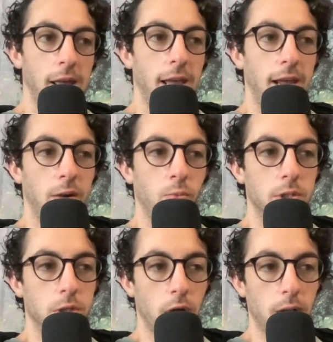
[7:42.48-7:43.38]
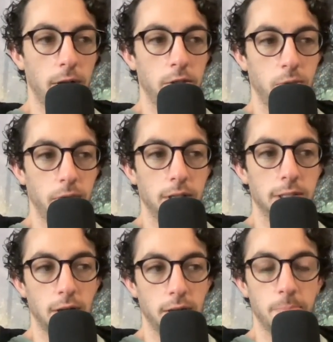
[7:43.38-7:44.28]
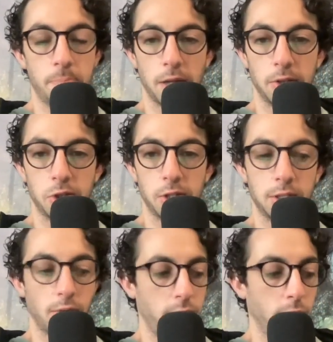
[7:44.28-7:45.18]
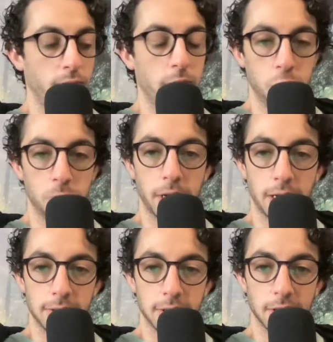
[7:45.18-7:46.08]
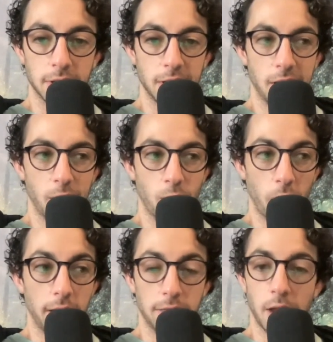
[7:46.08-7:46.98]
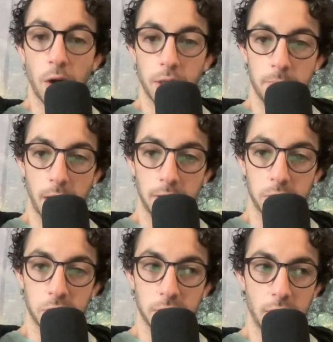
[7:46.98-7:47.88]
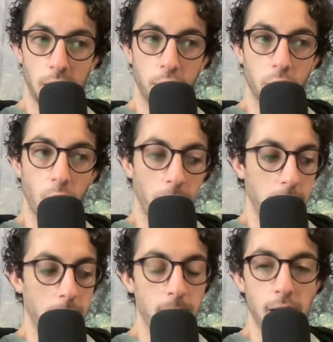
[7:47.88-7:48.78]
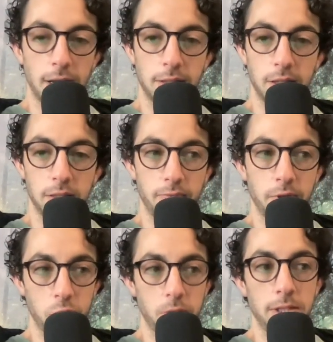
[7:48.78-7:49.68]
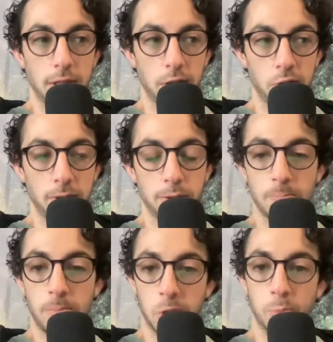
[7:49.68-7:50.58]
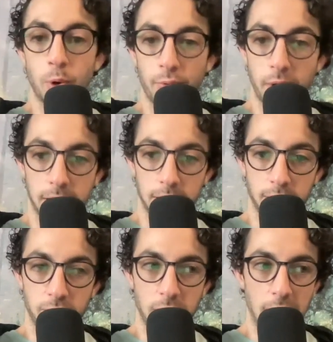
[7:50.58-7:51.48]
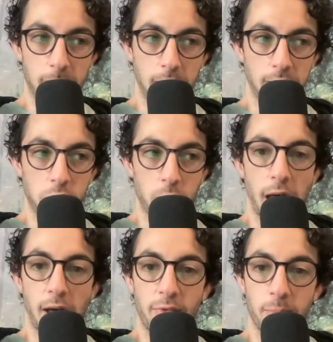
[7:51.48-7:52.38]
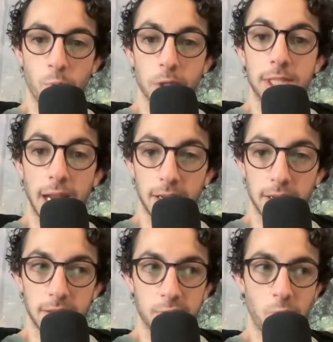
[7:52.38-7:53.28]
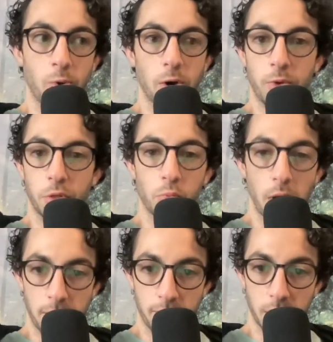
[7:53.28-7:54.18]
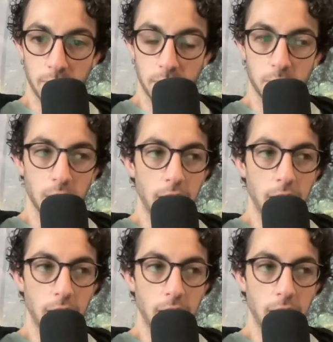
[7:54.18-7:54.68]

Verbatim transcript: And what's great about doing this on the bench is if you're visualizing right there on the bench, you're going to make these visualizations much more effective because you have more data to work with right in front of you.